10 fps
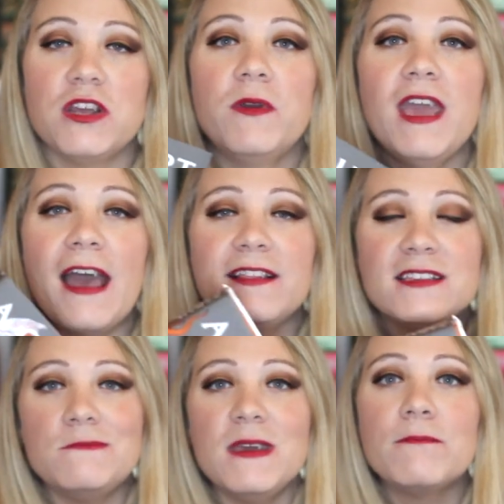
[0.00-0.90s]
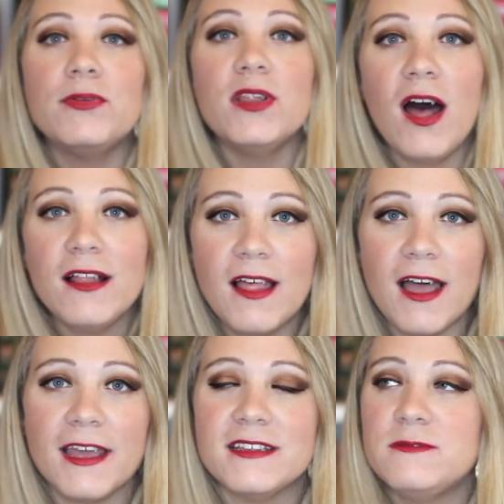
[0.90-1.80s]
And we had this big plot
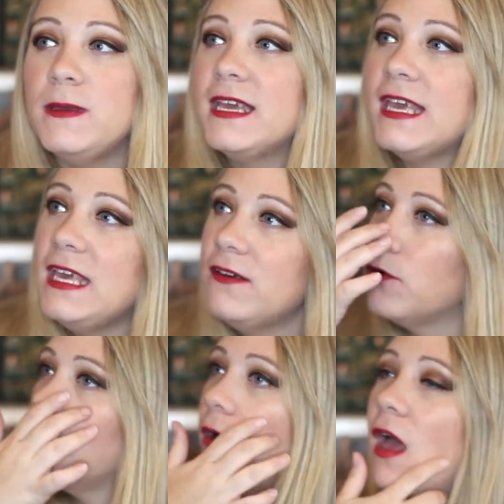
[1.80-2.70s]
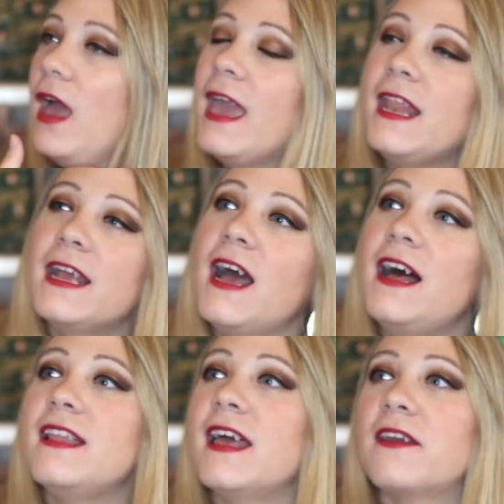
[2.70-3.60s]
line, this big evil, and it
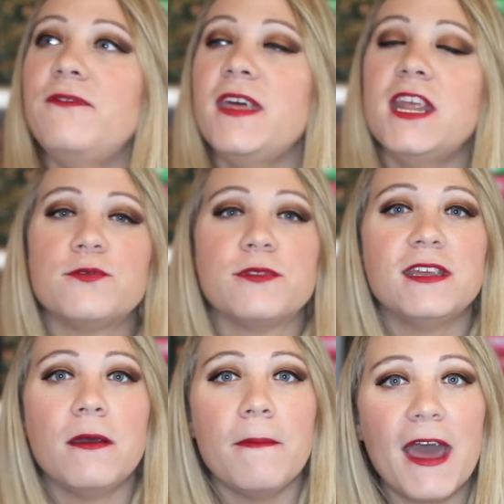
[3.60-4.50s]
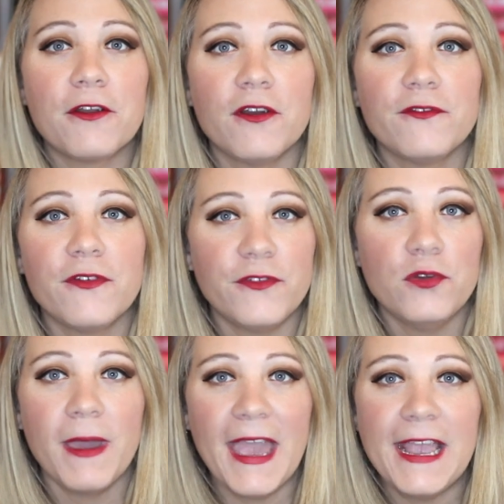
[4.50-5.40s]
got like finished within a matter of a
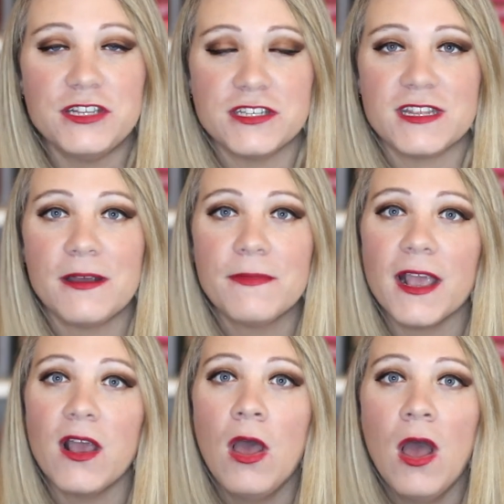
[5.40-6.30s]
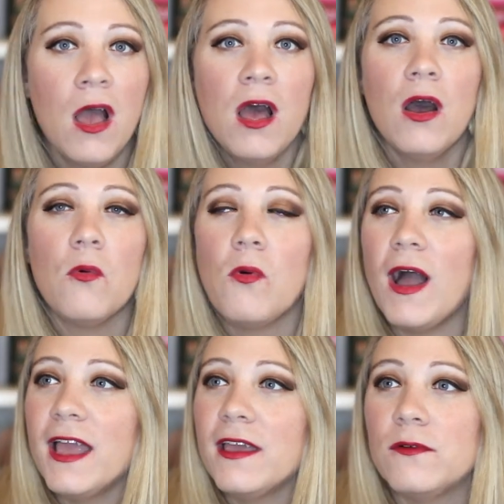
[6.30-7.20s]
few pages. And I'm like,
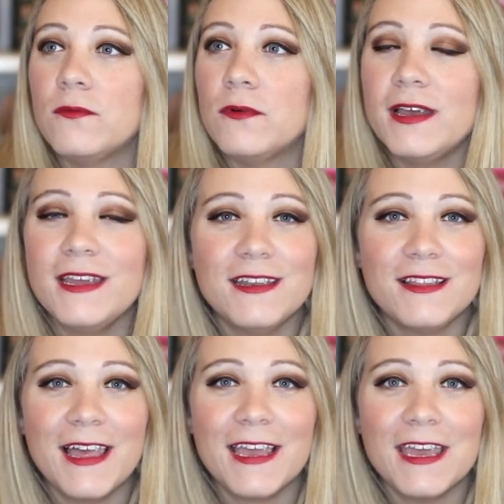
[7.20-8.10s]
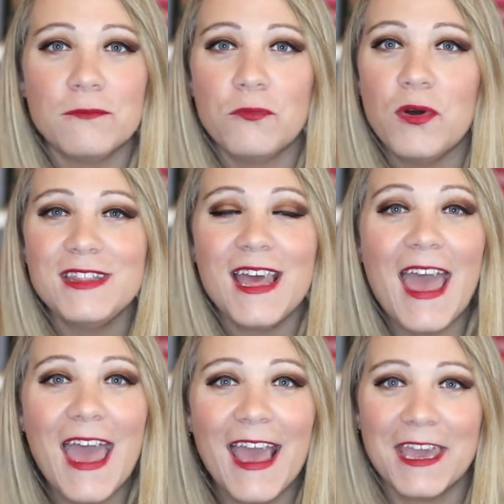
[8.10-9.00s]
why, what? Like, it, what the
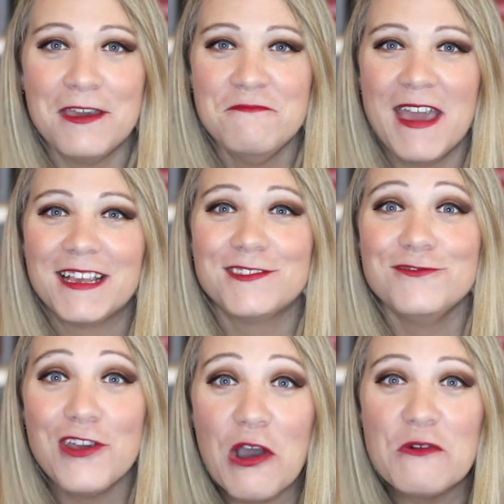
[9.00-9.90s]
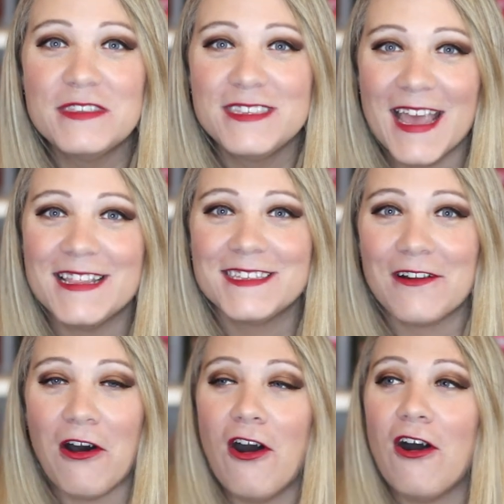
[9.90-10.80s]
heck? It makes no sense
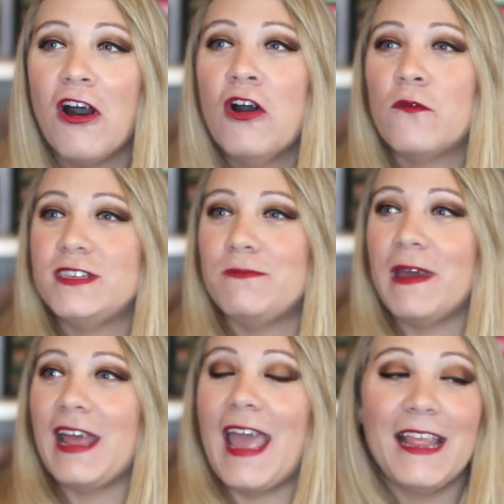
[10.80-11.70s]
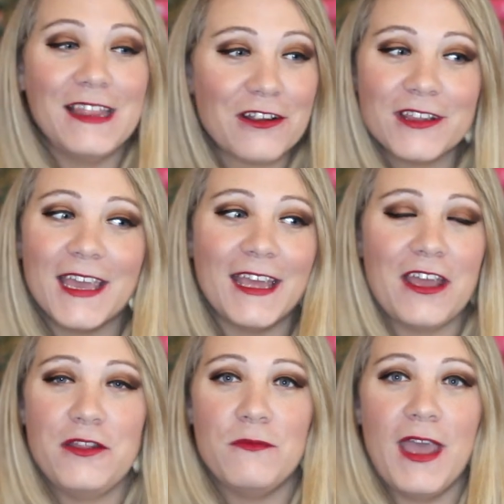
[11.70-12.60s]
at all. We spend nearly
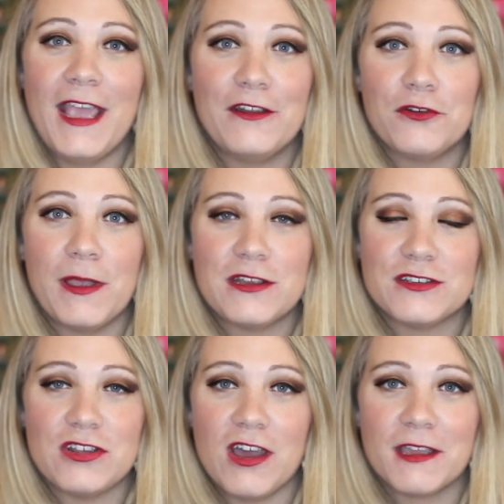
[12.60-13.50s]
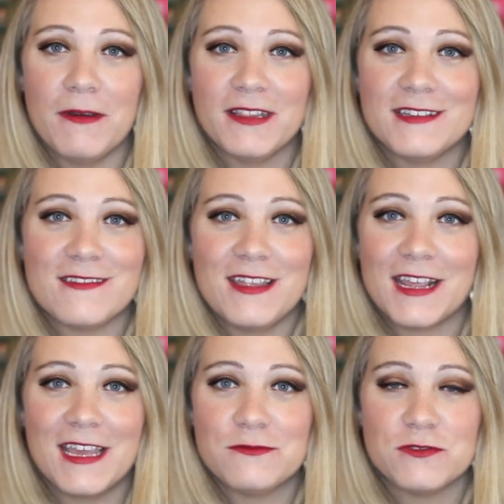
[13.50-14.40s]
800 pages talking about this, and then
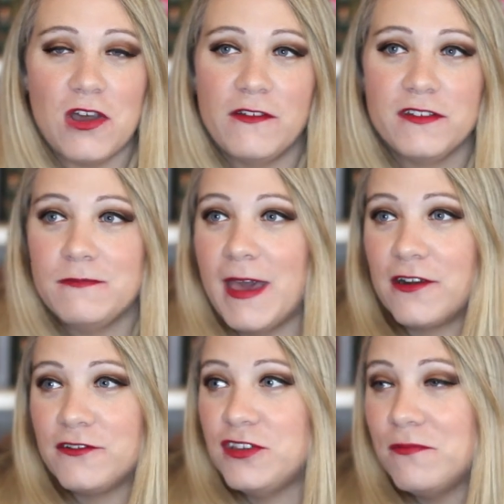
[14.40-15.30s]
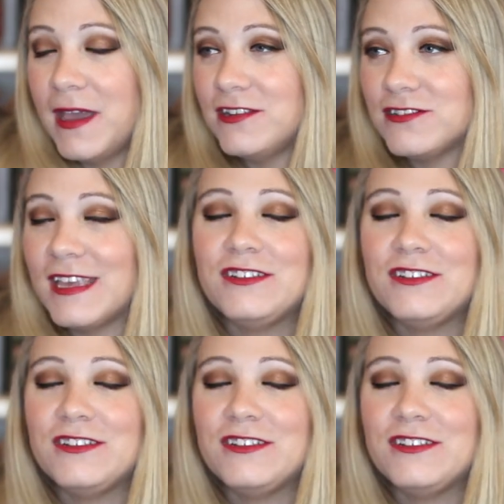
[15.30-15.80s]
it gets resolved in a matter of two pages.